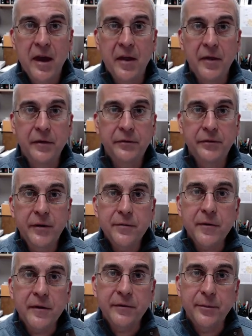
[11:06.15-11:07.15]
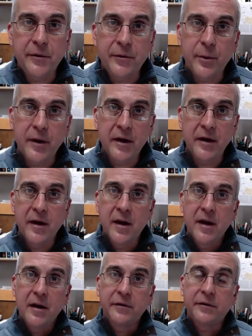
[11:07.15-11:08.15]
And this difference between
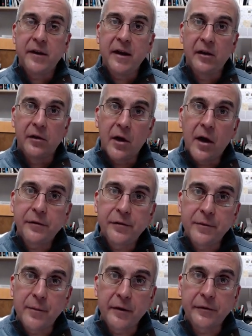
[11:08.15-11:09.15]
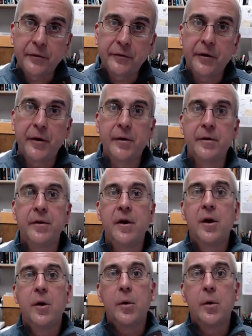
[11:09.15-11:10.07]
seeing loss of muscle tone